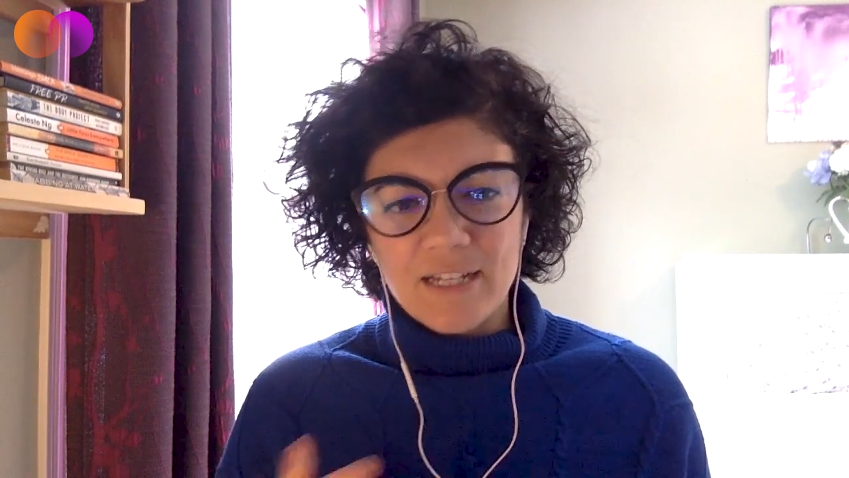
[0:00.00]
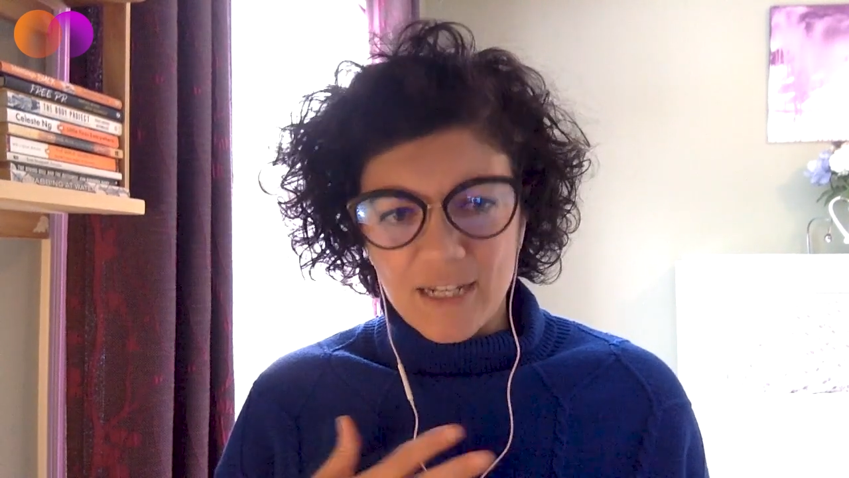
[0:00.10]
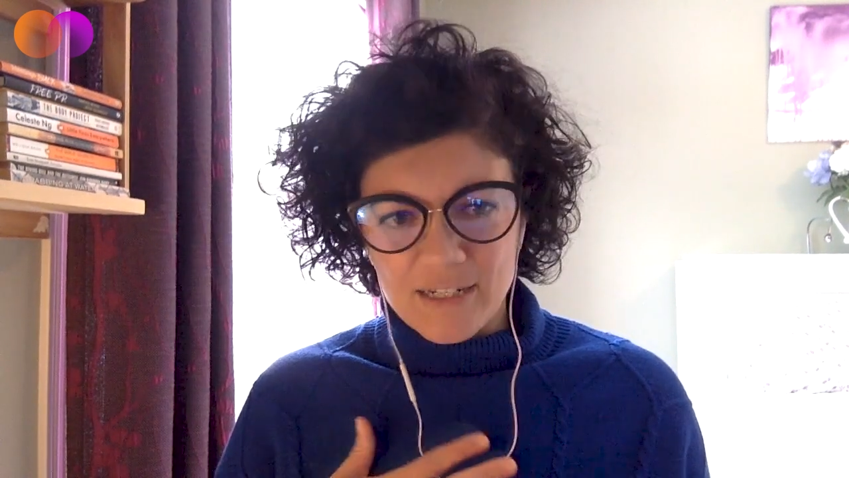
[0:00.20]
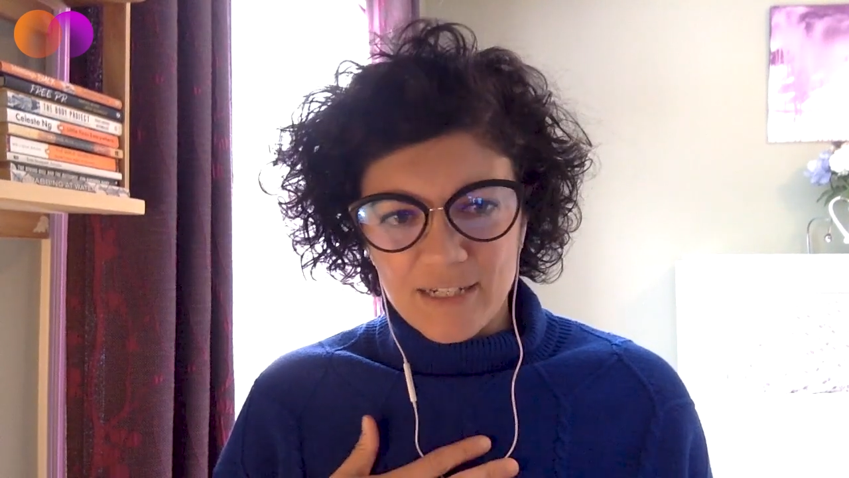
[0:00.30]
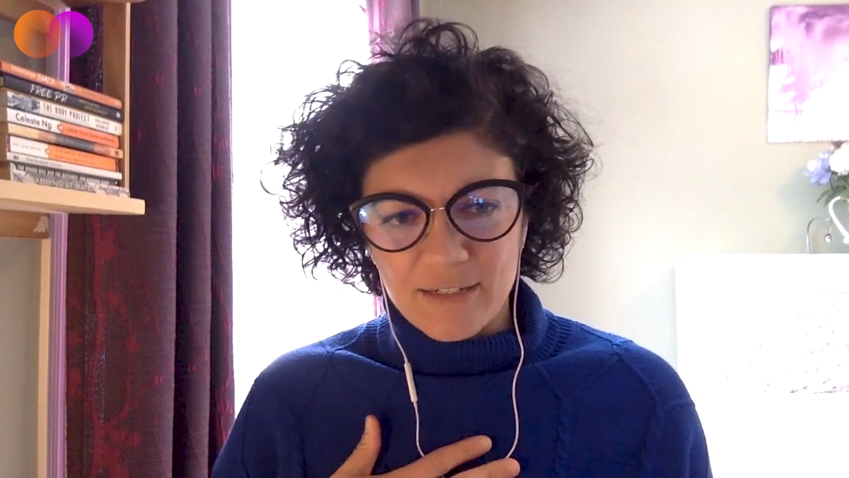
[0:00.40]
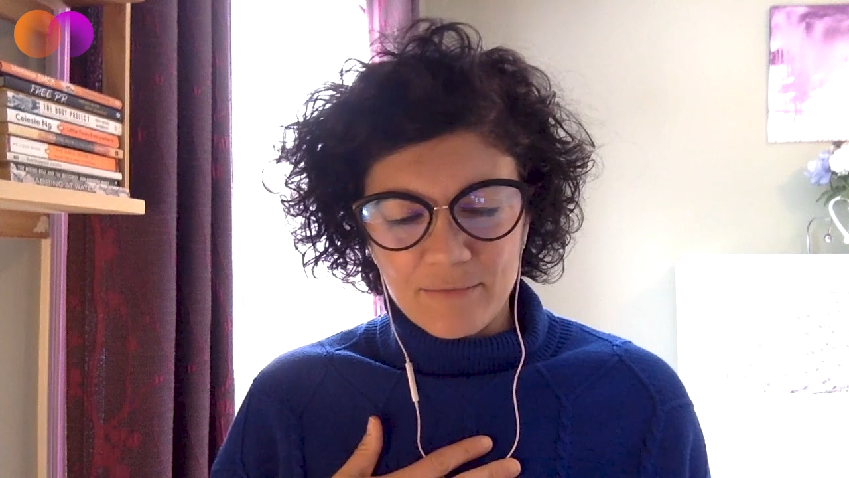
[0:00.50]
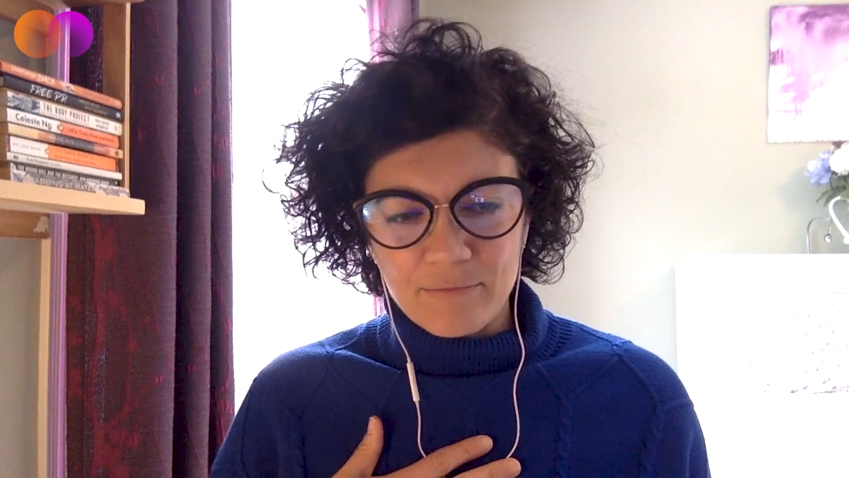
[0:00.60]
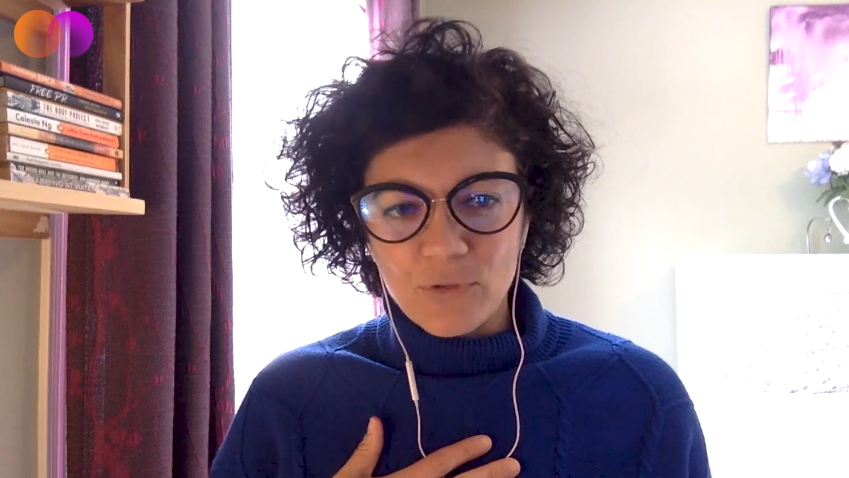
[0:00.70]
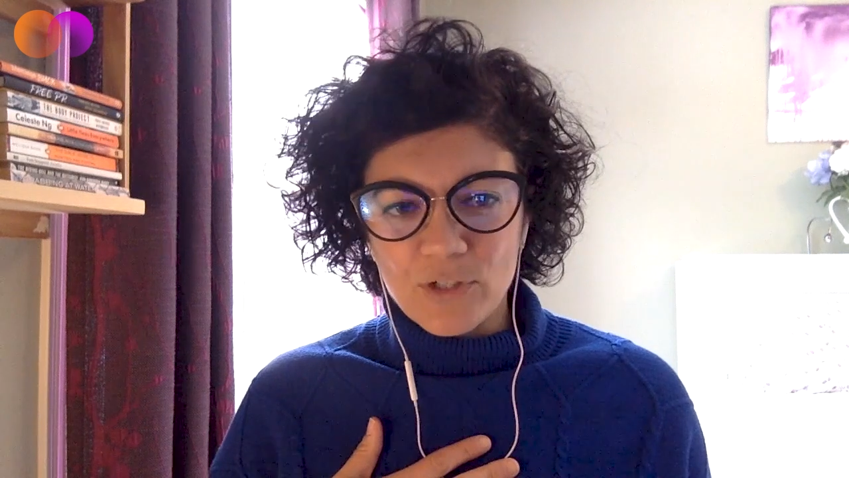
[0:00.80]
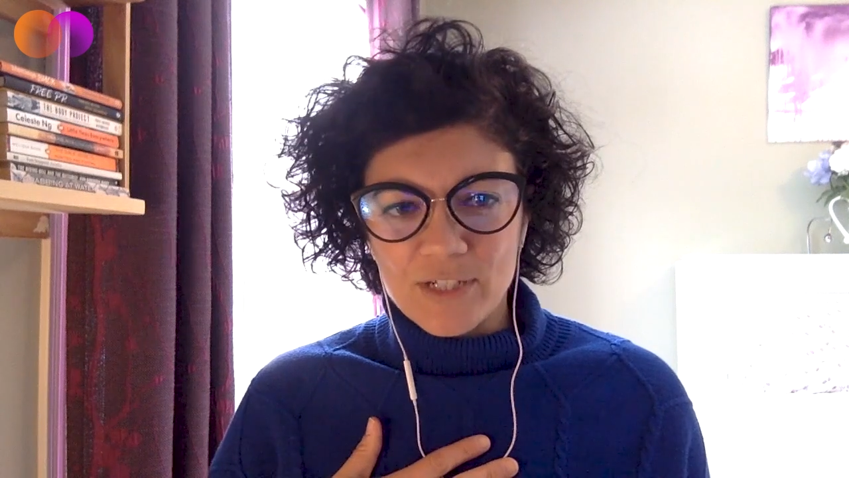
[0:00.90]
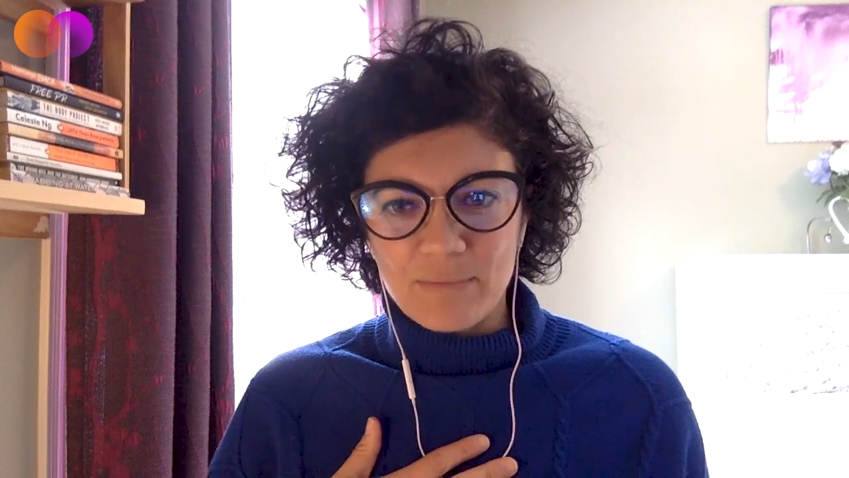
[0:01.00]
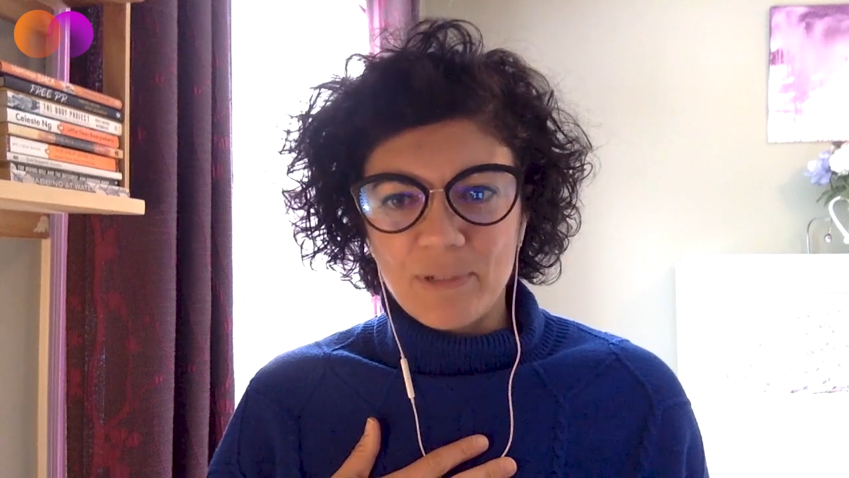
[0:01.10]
connecting more